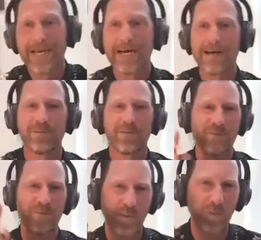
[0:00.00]

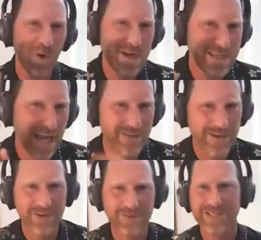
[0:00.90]
The one
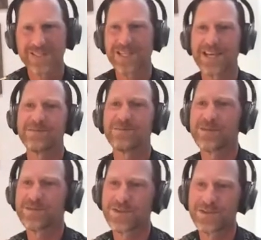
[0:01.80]
caveat was that she had to
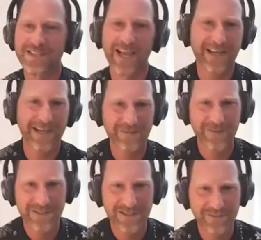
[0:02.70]
move to Saginaw,
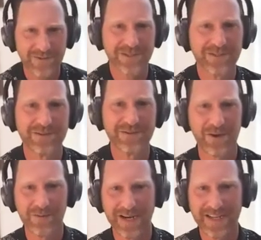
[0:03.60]
Michigan, where she knew
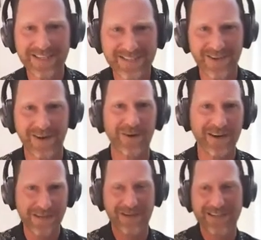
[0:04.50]
nobody. So I want
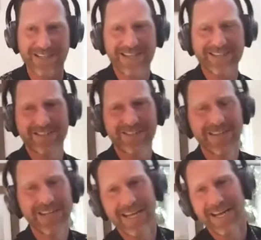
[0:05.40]
to get back to that too.
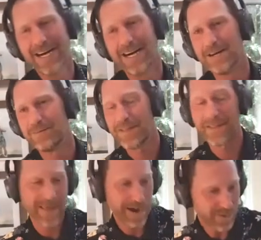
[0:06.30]
And
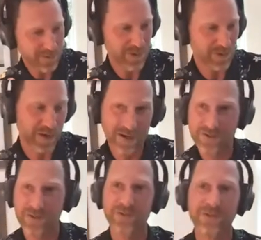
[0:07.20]
then that went really well,
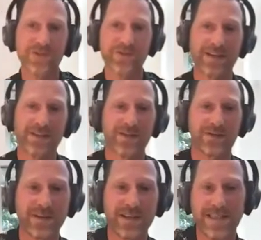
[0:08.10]
sold in
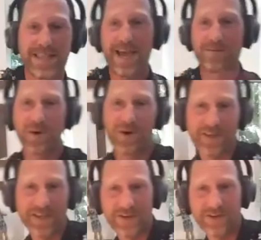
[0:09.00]
2003. That
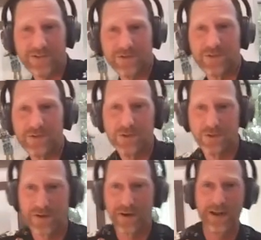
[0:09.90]
parlayed her into a new
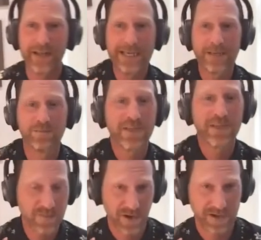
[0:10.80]
career at
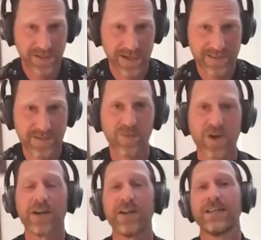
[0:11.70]
Beasley Broadcasting,
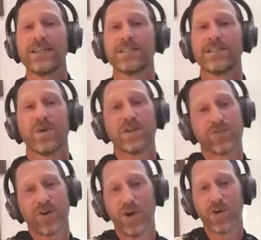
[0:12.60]
where she was
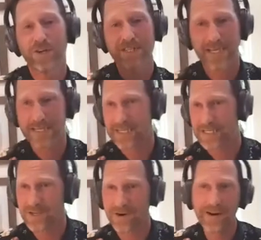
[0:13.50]
for over a decade,
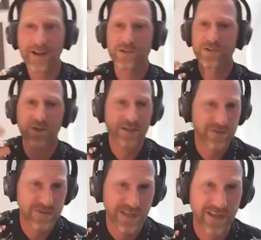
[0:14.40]
started out as a director
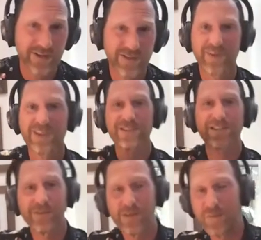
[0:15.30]
of sales, eventually
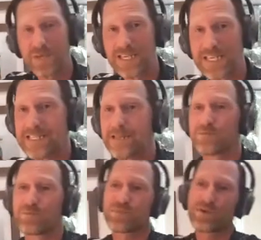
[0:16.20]
a VP, and then
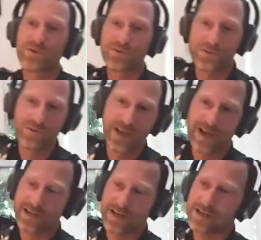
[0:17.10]
broke through
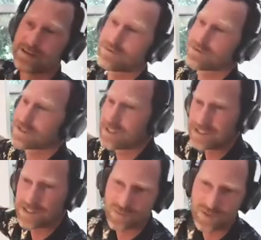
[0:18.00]
that kind of
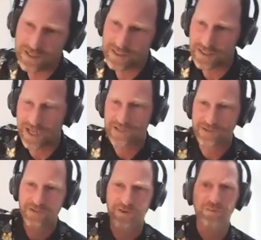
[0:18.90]
C-suite glass
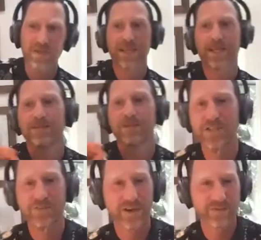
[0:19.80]
door and became the
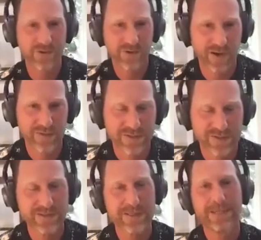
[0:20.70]
chief revenue
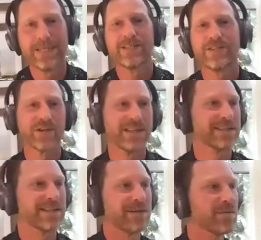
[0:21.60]
officer. During
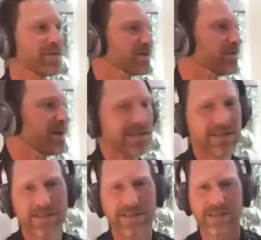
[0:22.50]
that time, the most
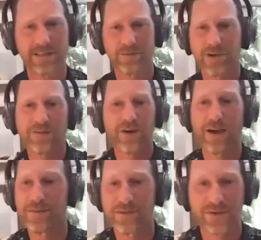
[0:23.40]
amazing thing that would ever
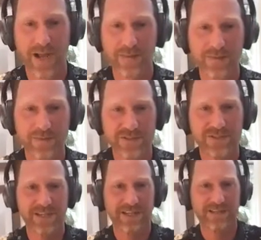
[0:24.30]
happen to her happened, which
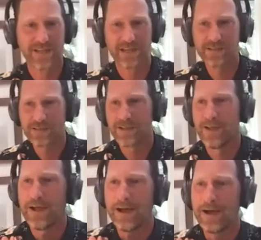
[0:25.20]
is she had a son,
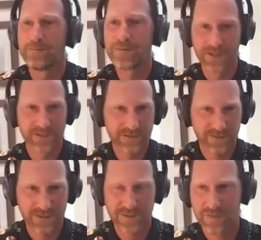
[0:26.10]
Dylan,
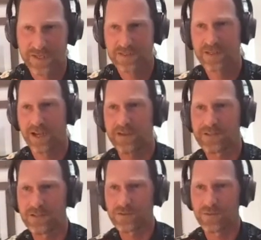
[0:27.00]
which is amazing. I have a
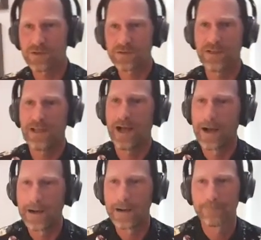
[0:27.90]
son as well.
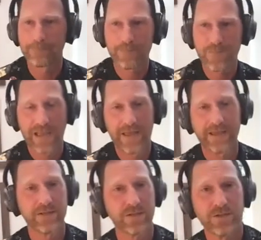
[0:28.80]

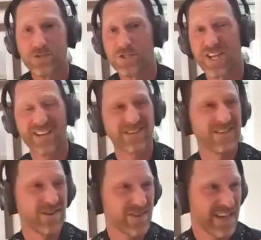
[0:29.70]
And
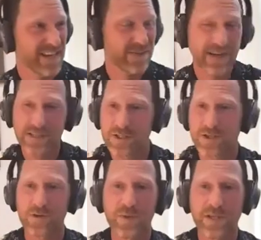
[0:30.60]
near the end of that, she
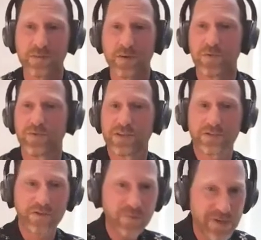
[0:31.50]
started becoming a
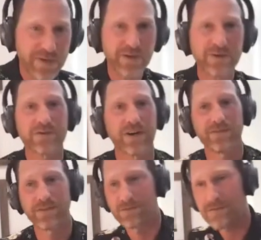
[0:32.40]
professional speaker,
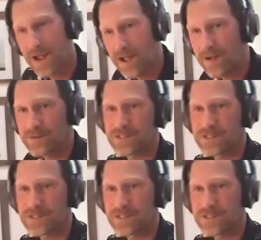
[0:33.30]
traveling around.